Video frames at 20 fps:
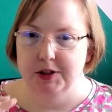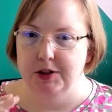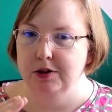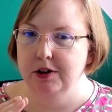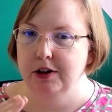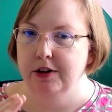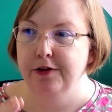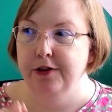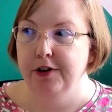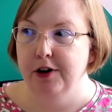So
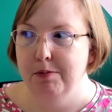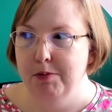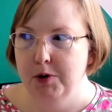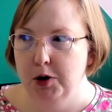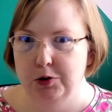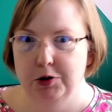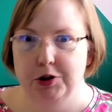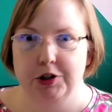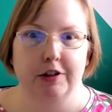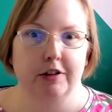look for
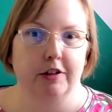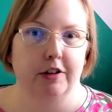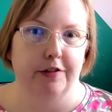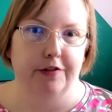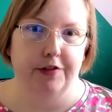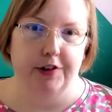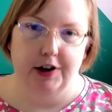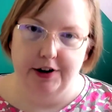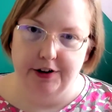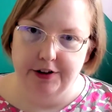emotion, look
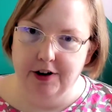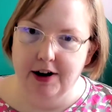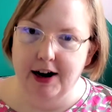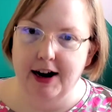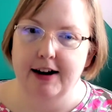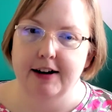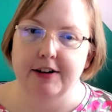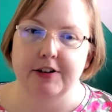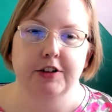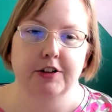for other
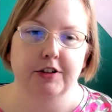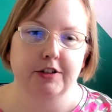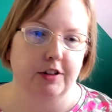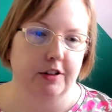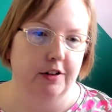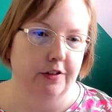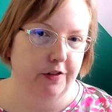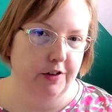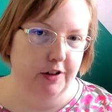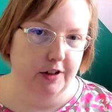actors,
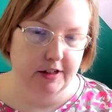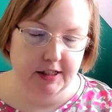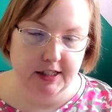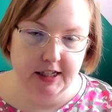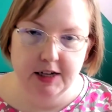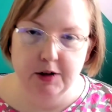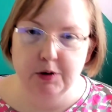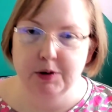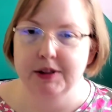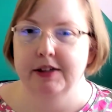look for a
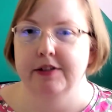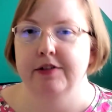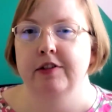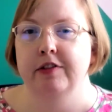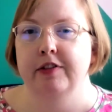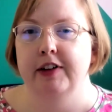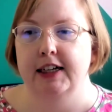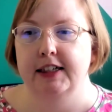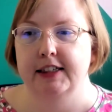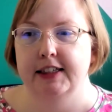sequence of
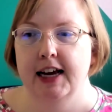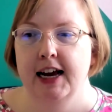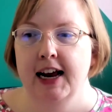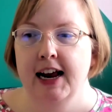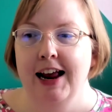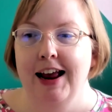events.